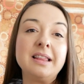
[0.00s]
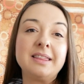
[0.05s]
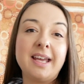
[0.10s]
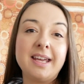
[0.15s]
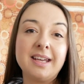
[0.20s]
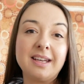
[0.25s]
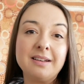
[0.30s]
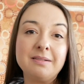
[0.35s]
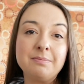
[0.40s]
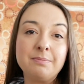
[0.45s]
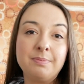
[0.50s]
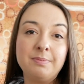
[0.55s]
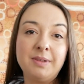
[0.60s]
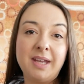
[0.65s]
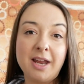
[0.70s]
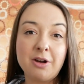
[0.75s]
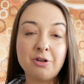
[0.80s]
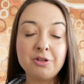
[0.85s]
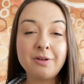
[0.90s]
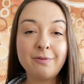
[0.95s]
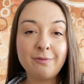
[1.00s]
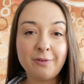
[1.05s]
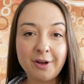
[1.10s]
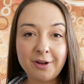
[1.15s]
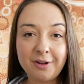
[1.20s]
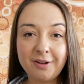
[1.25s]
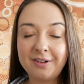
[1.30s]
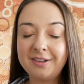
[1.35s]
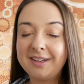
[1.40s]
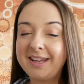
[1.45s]
They can get on the
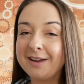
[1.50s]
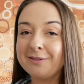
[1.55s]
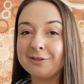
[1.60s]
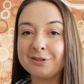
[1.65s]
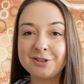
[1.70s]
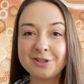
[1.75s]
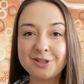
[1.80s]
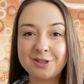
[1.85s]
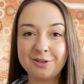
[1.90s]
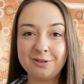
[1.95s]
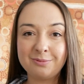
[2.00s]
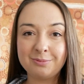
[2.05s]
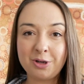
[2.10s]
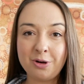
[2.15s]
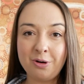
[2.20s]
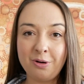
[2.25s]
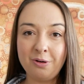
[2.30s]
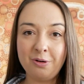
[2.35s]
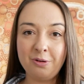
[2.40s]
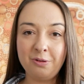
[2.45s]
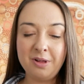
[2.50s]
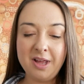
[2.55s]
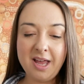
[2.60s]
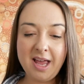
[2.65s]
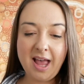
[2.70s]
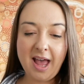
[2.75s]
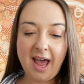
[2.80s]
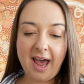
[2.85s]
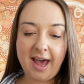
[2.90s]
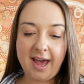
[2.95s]
phone, get on a Zoom call
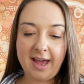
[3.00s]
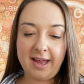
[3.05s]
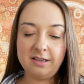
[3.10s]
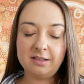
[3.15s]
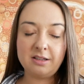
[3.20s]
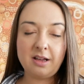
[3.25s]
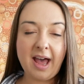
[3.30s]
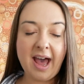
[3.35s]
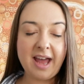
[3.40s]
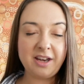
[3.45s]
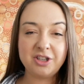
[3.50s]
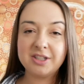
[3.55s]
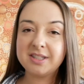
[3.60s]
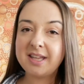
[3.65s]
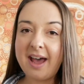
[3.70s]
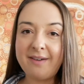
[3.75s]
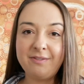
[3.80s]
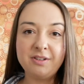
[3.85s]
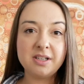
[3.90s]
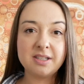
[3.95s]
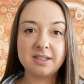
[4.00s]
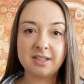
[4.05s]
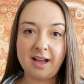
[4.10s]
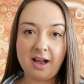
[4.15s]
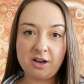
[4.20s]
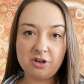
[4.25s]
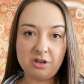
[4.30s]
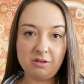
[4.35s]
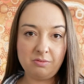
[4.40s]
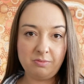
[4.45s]
and just have a
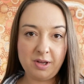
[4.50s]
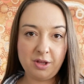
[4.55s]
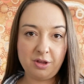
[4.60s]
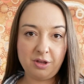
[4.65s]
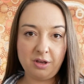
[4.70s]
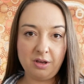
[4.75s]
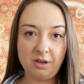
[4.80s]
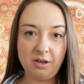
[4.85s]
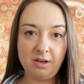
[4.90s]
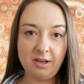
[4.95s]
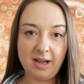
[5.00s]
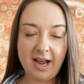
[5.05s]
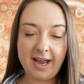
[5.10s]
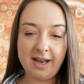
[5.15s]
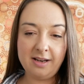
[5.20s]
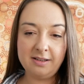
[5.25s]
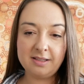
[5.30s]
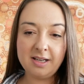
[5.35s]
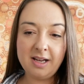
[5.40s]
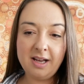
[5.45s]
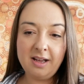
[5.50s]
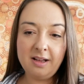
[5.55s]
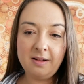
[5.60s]
discussion with you, and